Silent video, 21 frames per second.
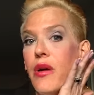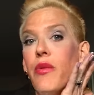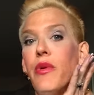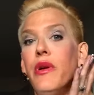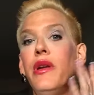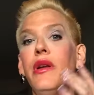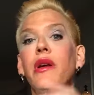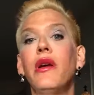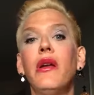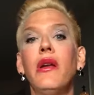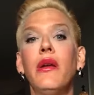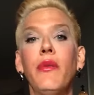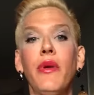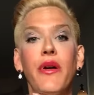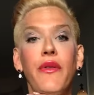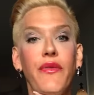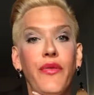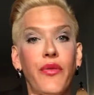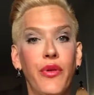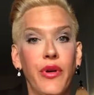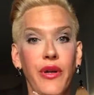When you get
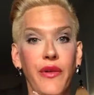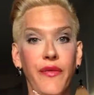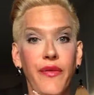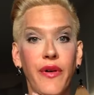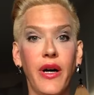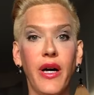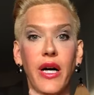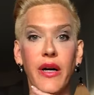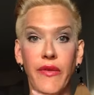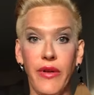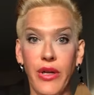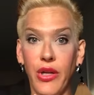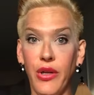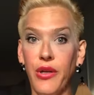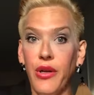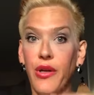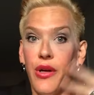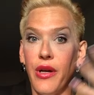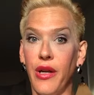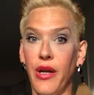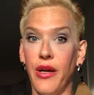about 45 and you're
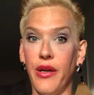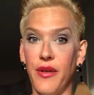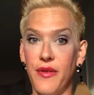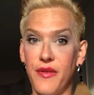looking at